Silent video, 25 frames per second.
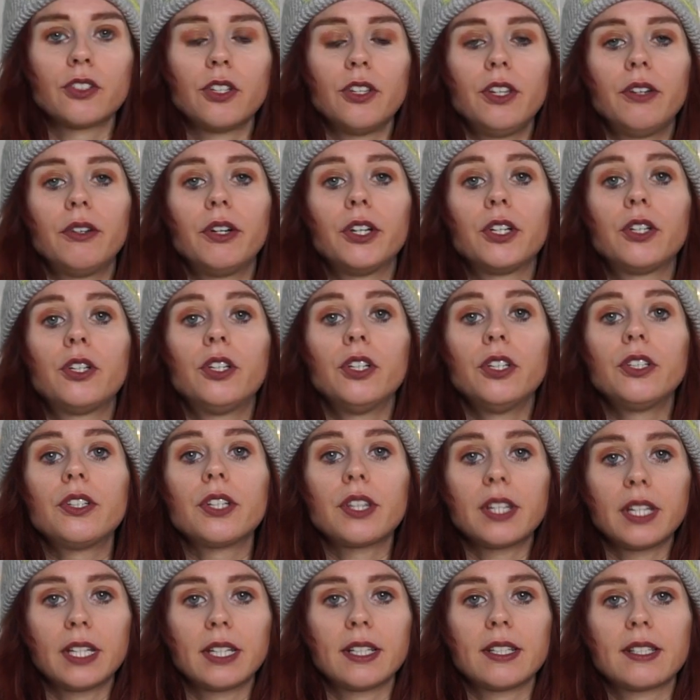So there are good
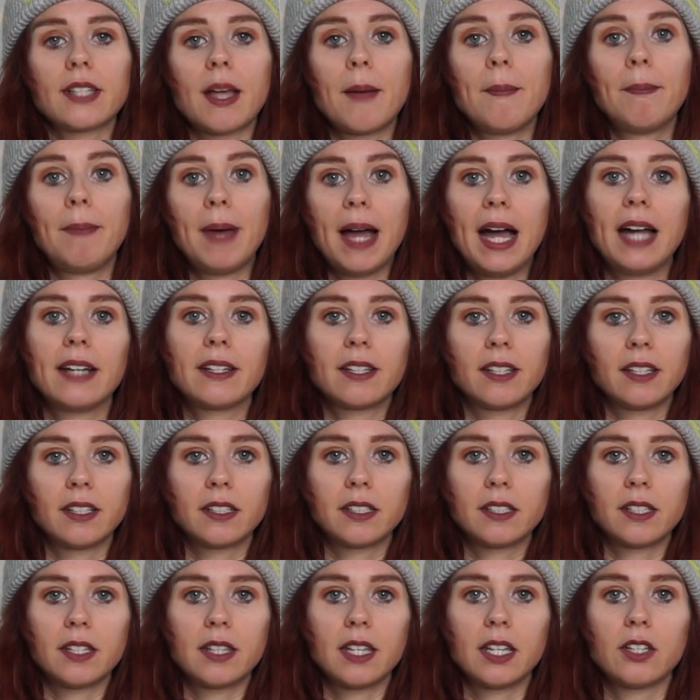things and bad
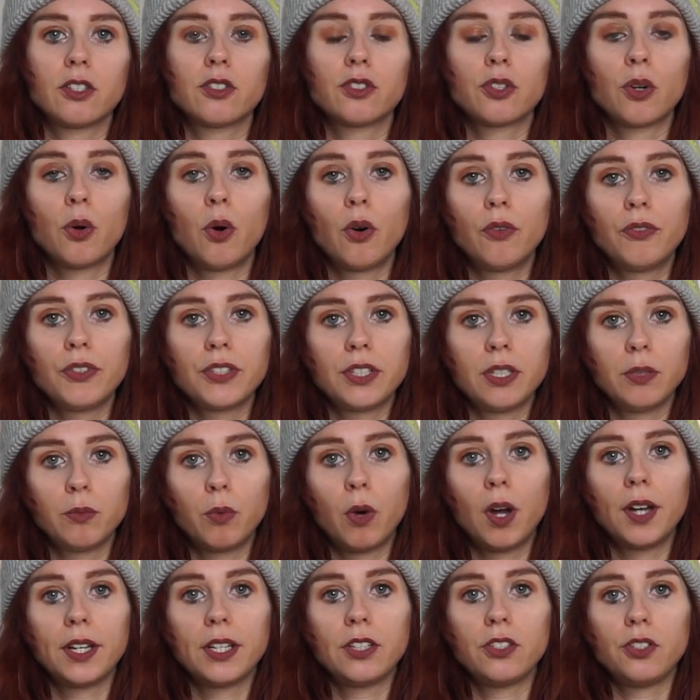things to this. So obviously
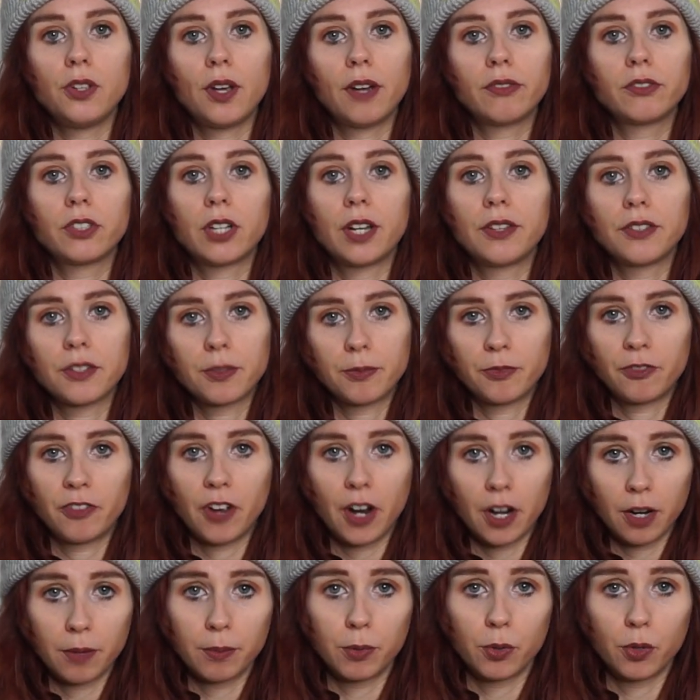one is you have
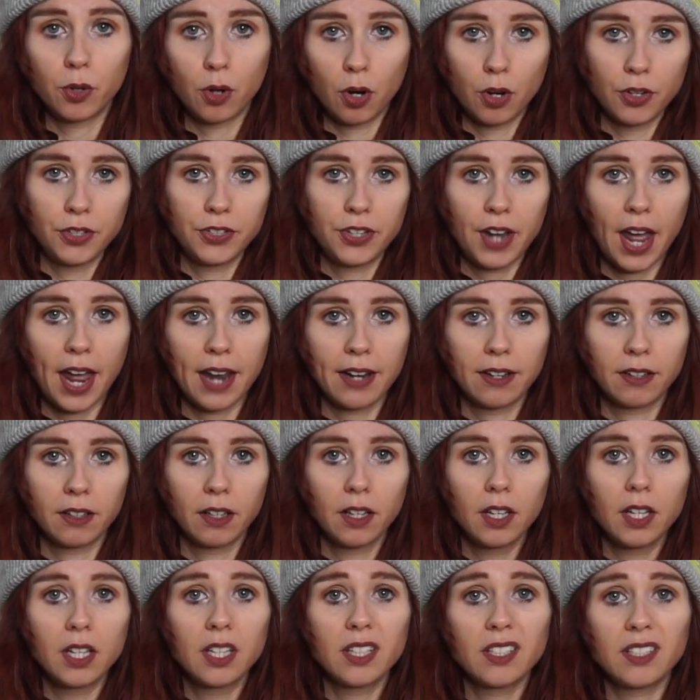transferable content.
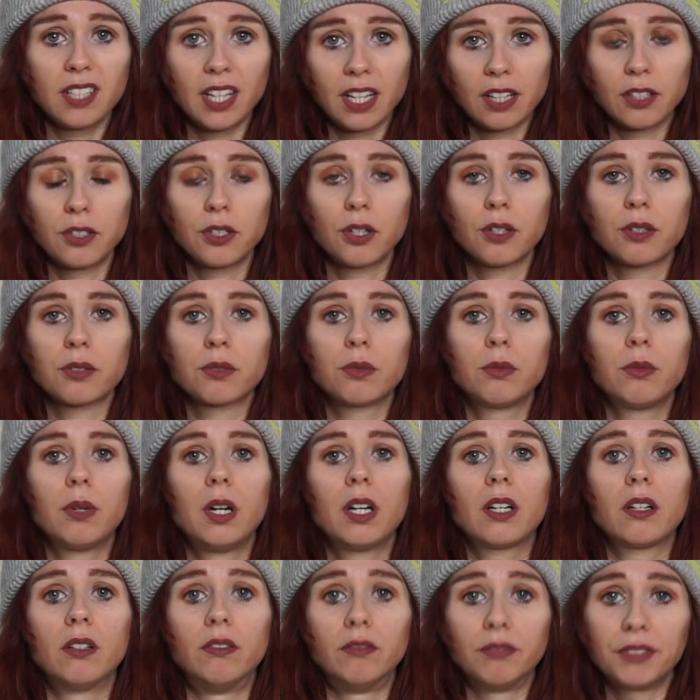TikToks will
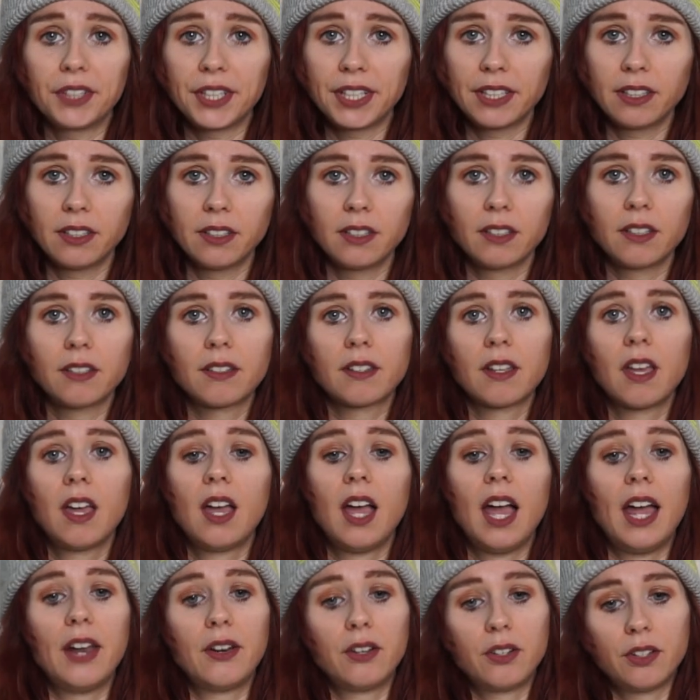work on Reels,
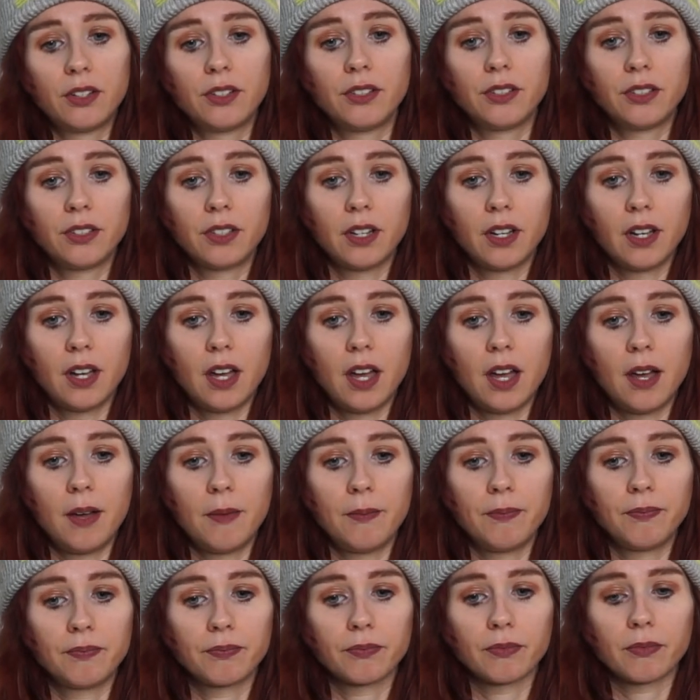and on
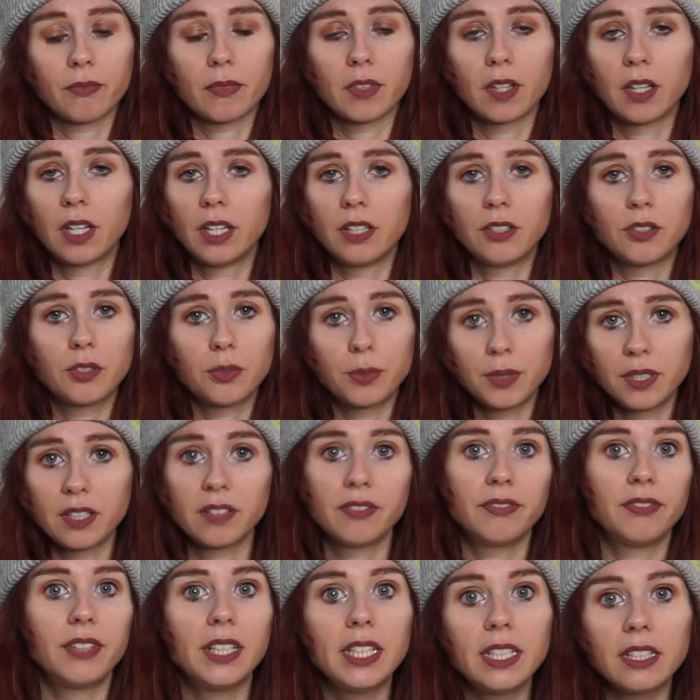and
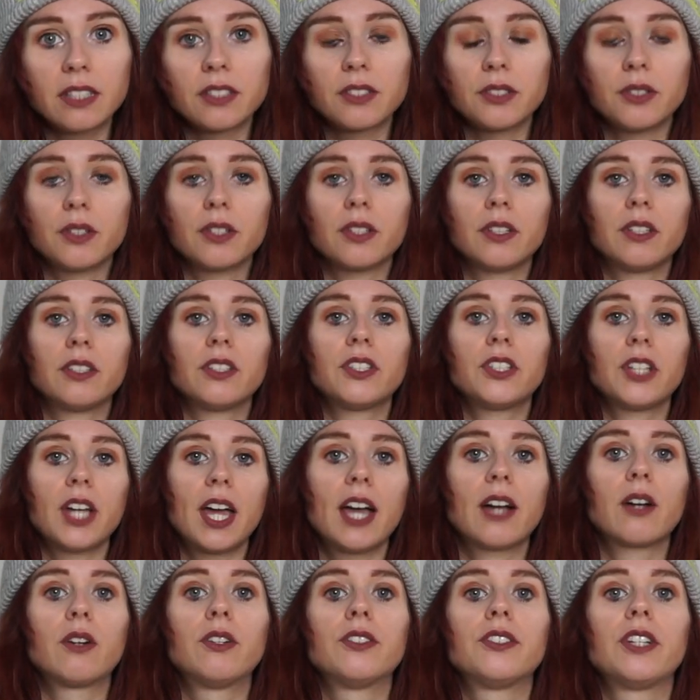Twitter Fleets you can
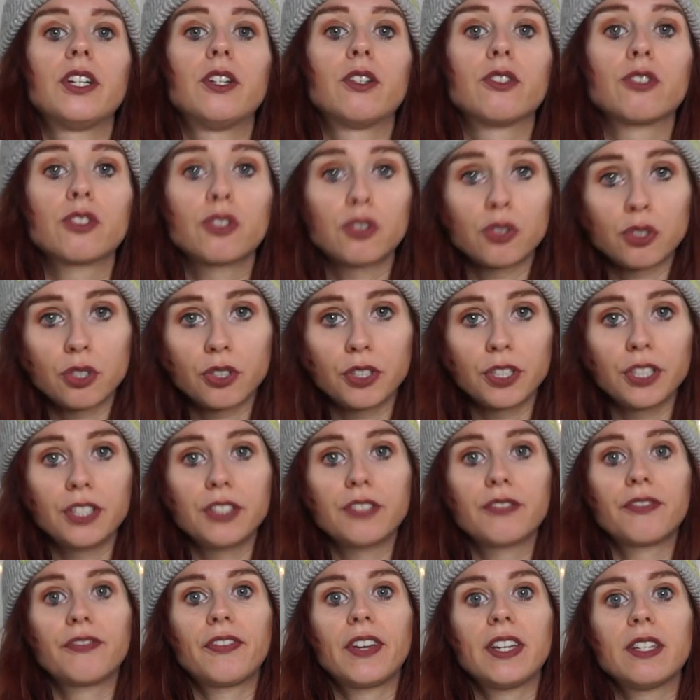share content on
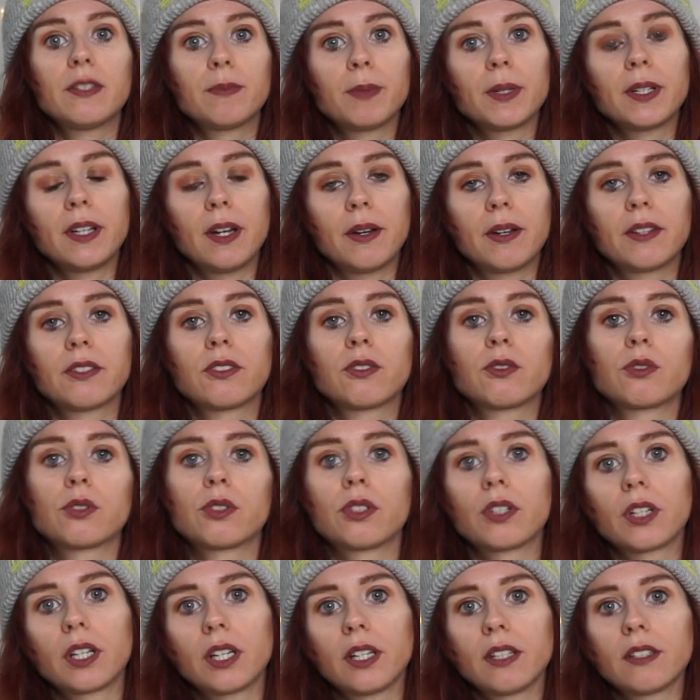stories. Facebook now has
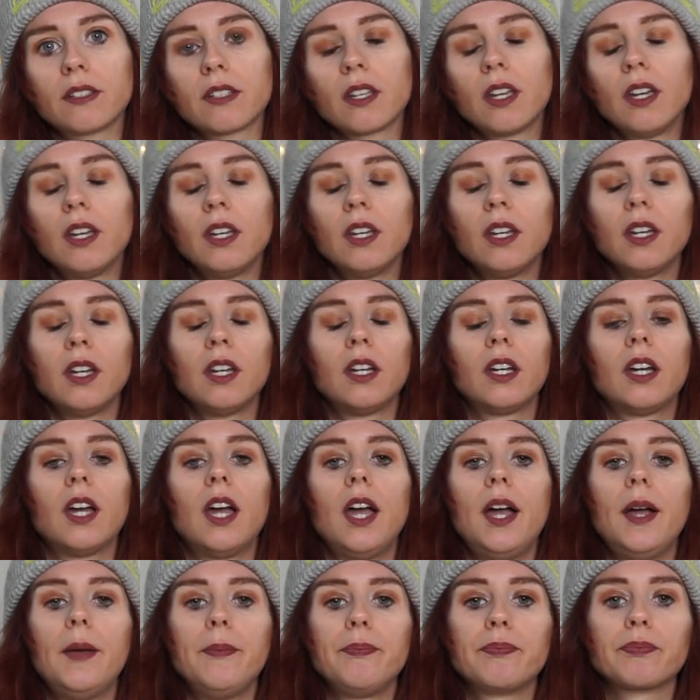stories.
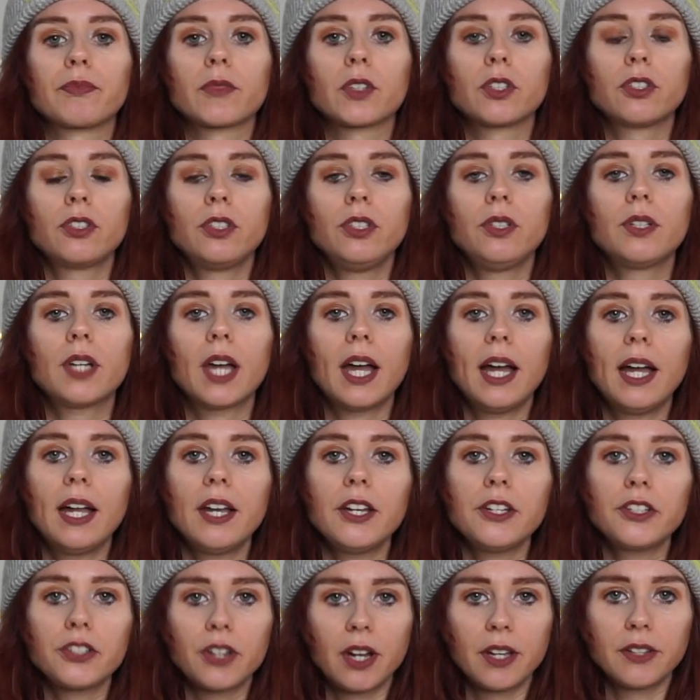So you
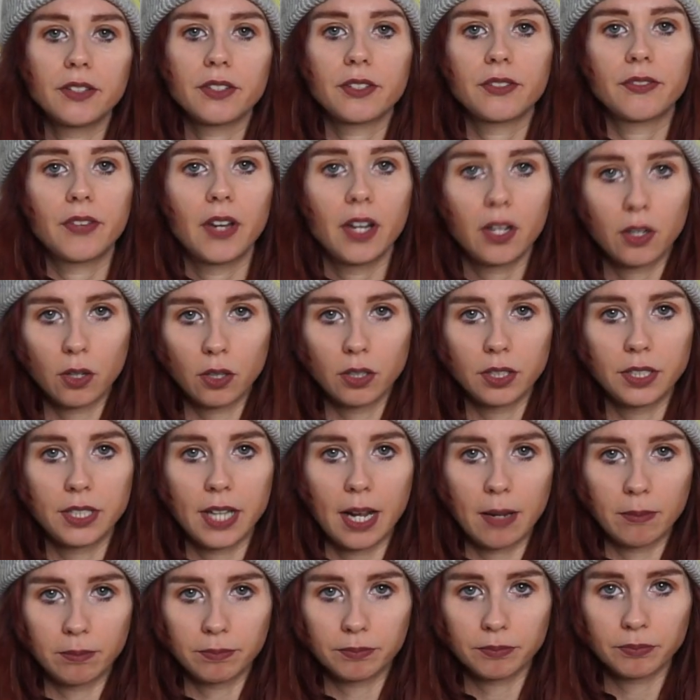can transfer
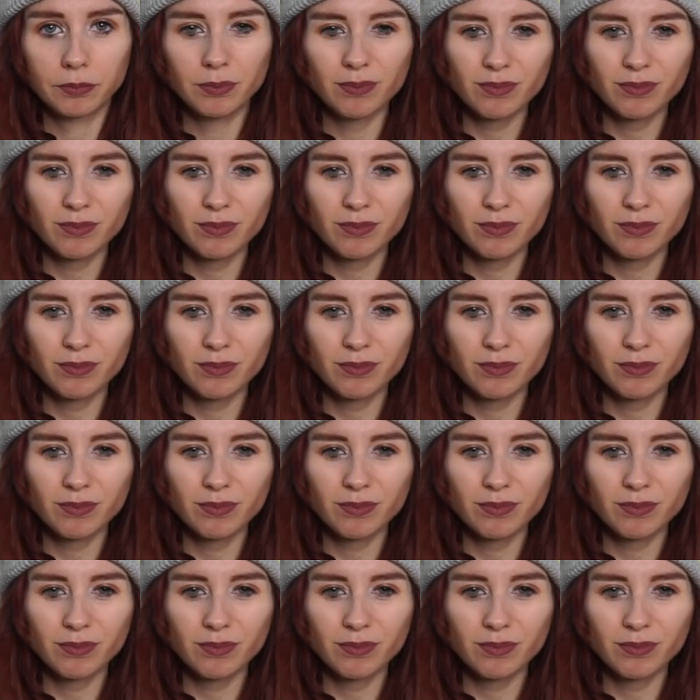content.